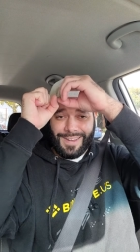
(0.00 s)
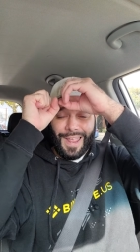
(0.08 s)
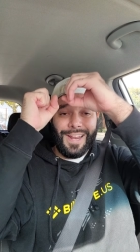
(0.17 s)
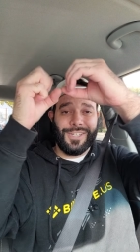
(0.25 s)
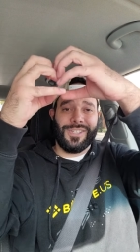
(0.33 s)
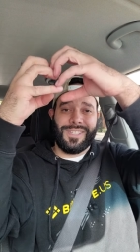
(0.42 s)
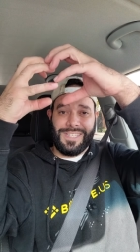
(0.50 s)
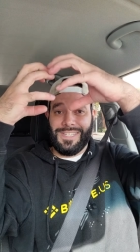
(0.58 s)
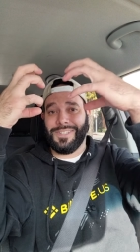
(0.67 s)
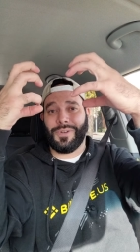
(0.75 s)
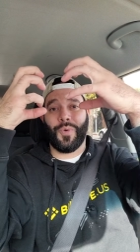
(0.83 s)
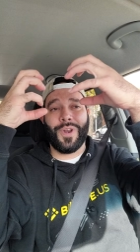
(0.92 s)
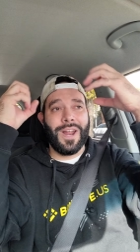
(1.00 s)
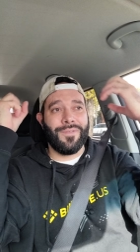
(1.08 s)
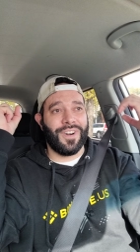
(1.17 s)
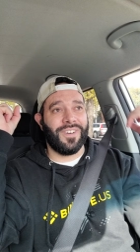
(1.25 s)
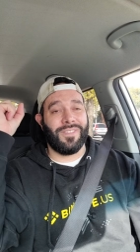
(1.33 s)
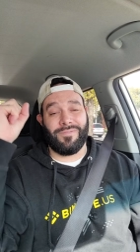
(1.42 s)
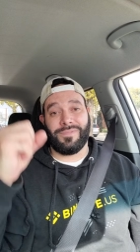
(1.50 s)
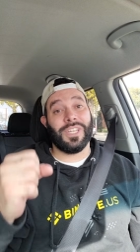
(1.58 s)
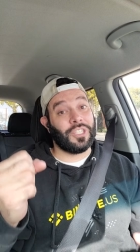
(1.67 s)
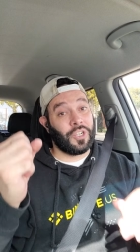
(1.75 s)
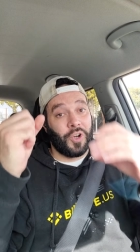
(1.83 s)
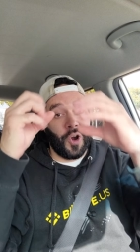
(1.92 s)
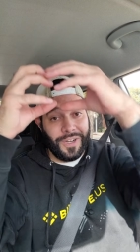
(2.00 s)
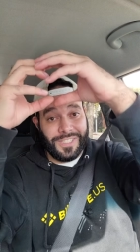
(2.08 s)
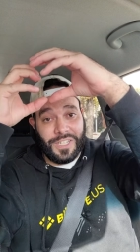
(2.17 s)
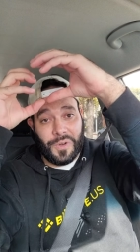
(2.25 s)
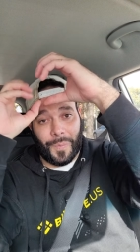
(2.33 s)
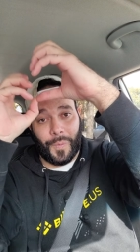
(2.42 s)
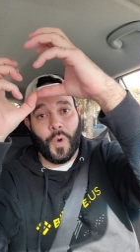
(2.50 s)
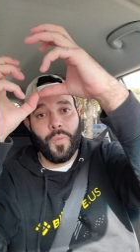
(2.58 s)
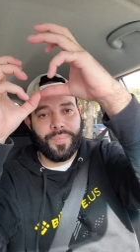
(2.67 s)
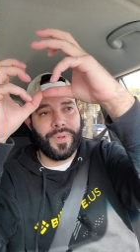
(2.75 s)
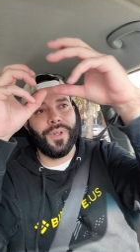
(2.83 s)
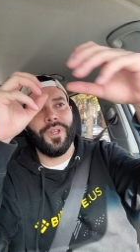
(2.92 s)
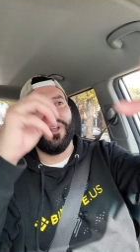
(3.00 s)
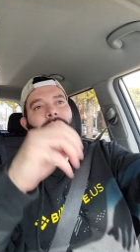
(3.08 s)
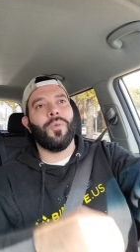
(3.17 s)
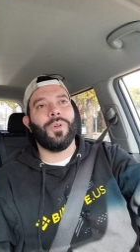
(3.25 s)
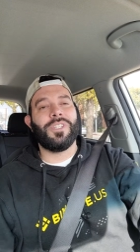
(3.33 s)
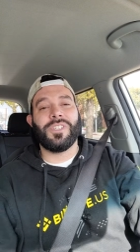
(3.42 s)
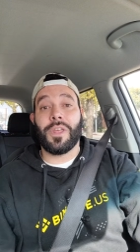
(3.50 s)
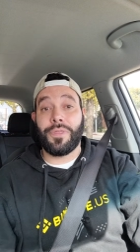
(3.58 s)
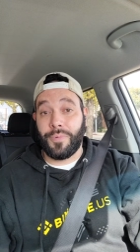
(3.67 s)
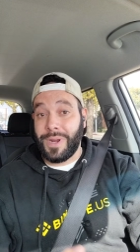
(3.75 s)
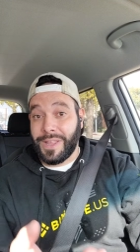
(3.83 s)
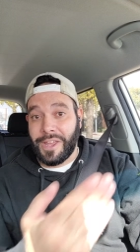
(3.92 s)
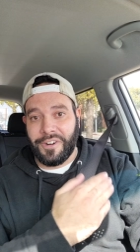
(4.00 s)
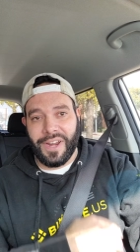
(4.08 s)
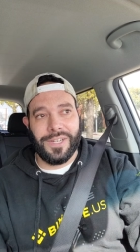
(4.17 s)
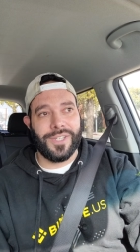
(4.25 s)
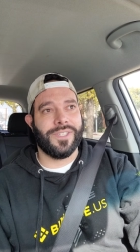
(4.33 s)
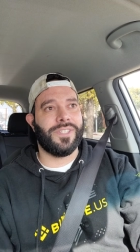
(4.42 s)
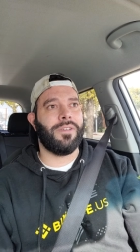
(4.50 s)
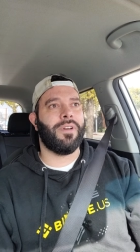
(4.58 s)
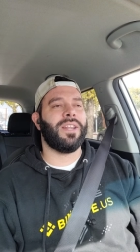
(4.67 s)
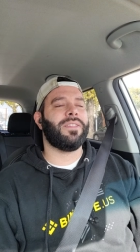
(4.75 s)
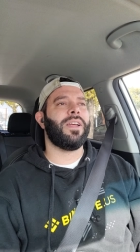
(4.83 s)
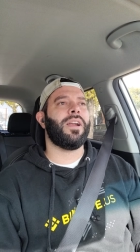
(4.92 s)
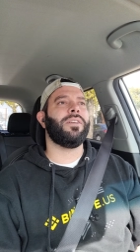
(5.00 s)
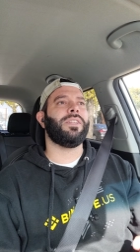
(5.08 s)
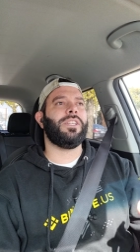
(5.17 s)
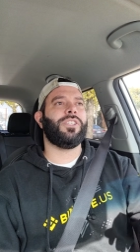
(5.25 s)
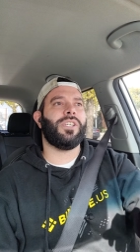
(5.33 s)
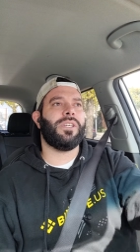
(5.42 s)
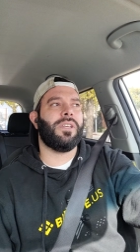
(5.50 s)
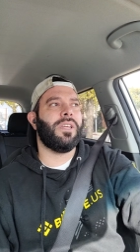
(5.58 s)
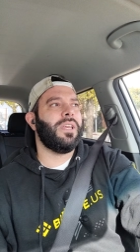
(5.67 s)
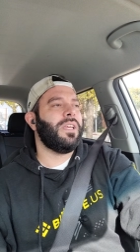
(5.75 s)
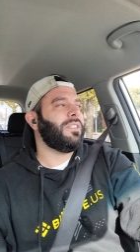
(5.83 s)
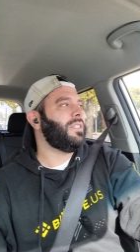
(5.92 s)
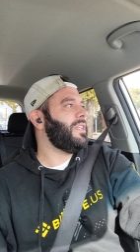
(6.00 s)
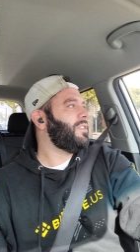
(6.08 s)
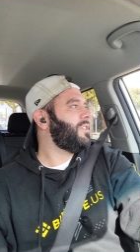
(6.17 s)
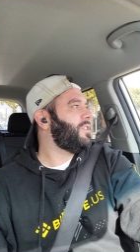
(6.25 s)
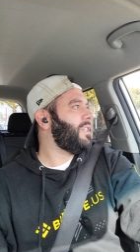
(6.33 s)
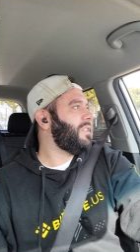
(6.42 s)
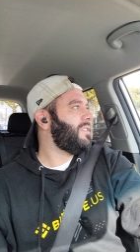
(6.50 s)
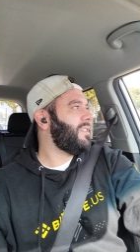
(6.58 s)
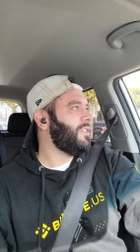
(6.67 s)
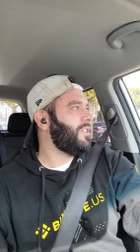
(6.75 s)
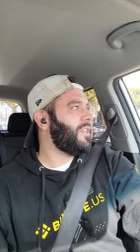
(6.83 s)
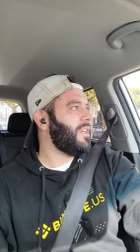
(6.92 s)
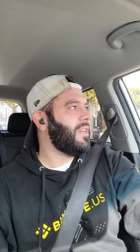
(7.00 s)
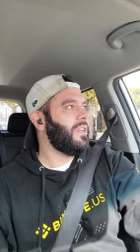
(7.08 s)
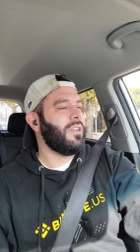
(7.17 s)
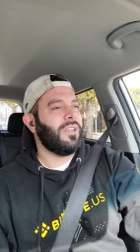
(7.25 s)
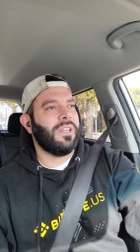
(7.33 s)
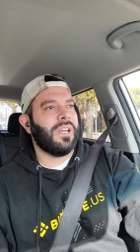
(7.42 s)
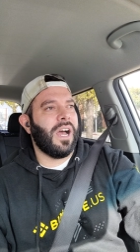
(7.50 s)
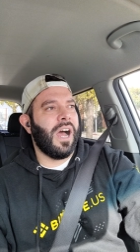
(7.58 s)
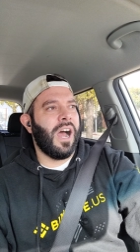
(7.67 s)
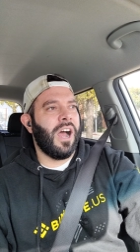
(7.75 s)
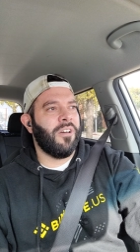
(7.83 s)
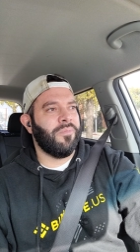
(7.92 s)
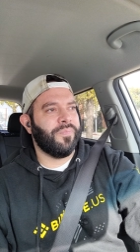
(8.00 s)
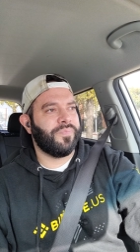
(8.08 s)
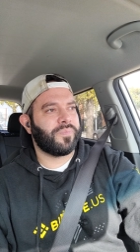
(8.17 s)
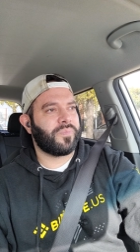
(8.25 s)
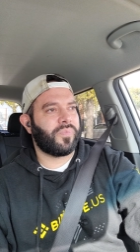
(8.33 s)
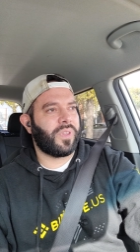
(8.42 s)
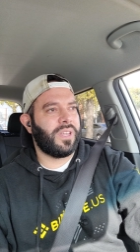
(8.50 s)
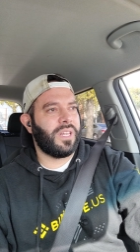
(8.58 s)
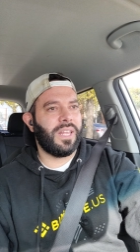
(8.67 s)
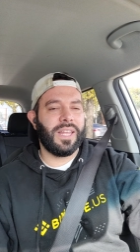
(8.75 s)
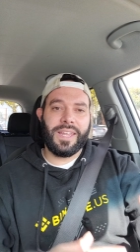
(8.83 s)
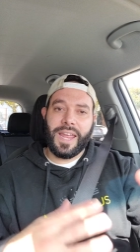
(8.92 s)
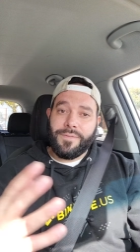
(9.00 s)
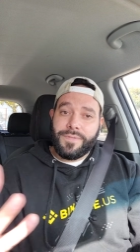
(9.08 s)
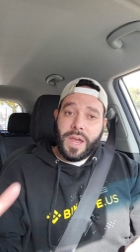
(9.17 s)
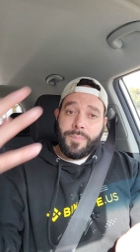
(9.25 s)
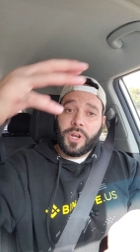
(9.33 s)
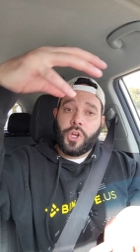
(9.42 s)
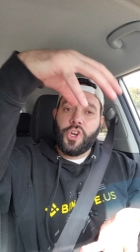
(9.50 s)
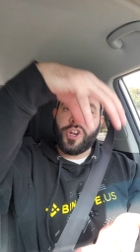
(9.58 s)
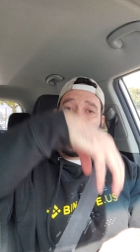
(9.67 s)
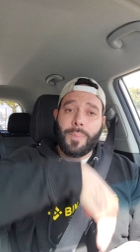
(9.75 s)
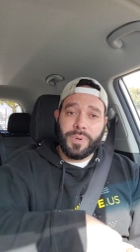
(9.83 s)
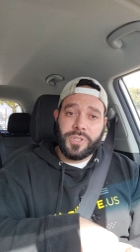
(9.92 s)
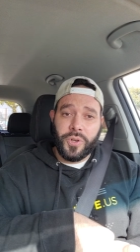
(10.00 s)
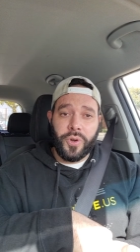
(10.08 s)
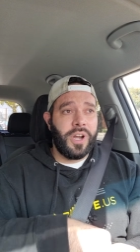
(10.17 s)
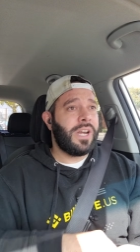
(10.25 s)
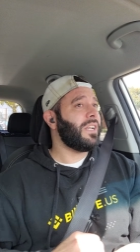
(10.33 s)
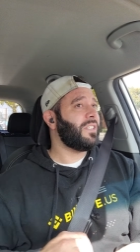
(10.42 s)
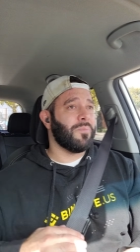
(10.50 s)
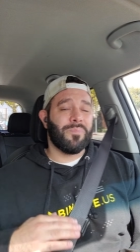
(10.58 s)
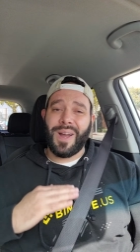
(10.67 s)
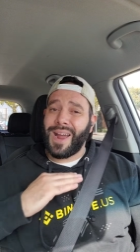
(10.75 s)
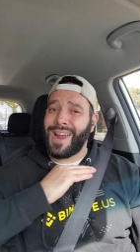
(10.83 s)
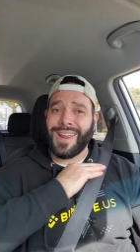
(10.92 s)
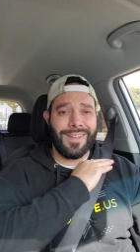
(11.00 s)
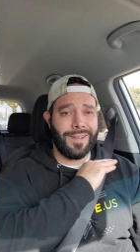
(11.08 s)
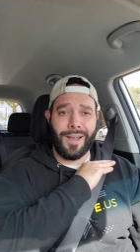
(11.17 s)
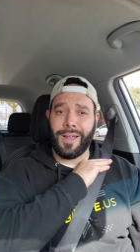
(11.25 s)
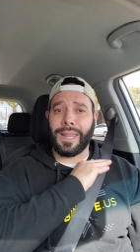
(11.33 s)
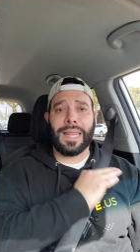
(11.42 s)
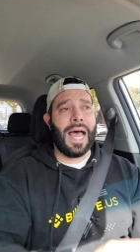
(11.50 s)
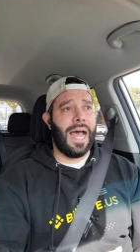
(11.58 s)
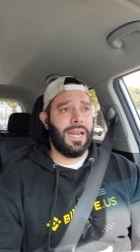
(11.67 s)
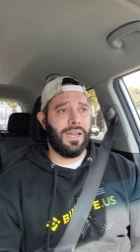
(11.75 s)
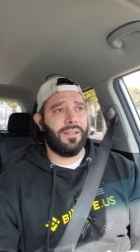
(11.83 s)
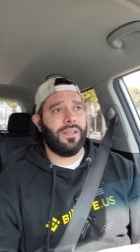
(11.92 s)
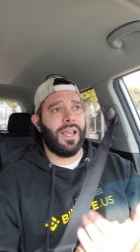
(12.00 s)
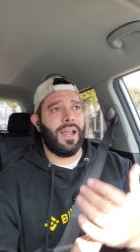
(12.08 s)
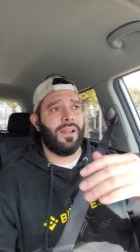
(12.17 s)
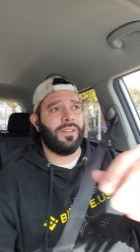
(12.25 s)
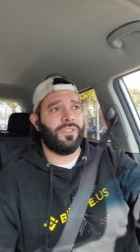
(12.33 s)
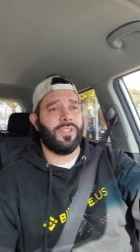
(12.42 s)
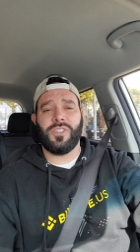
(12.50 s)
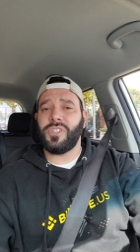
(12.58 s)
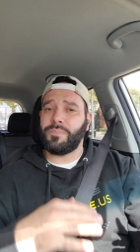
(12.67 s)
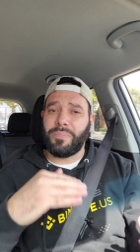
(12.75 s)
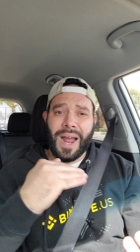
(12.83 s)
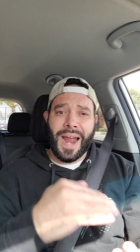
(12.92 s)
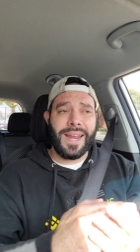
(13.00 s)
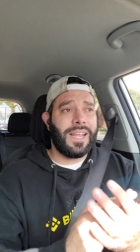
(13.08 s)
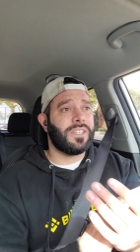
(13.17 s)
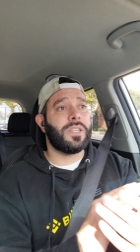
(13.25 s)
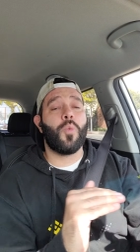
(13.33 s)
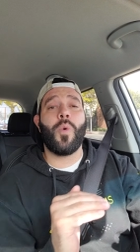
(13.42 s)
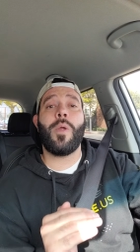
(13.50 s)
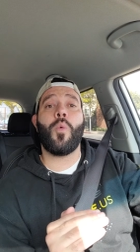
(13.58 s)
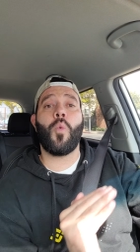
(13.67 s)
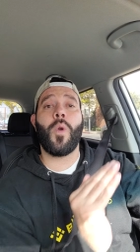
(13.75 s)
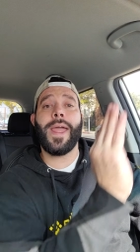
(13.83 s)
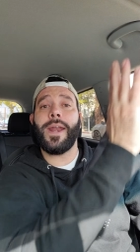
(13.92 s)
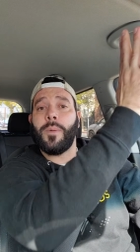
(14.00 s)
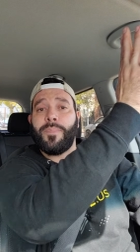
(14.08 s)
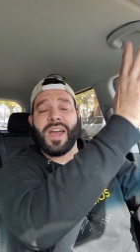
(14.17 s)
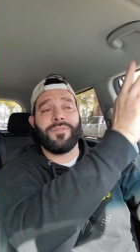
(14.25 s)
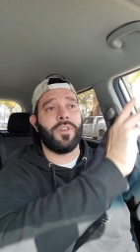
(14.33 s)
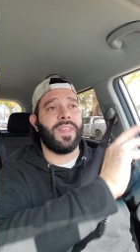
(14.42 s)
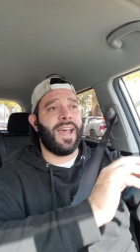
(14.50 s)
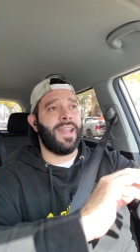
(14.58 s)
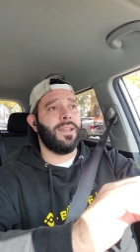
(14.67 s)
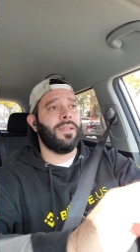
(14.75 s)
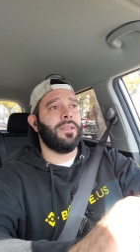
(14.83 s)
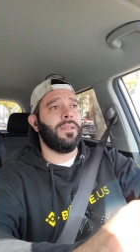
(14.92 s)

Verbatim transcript: agencies or whatever, digital currency group, which is a three letter agency right there, DG, D, DCG, um, gave them a good opportunity to buy a lot, to just buy because it went right up after that.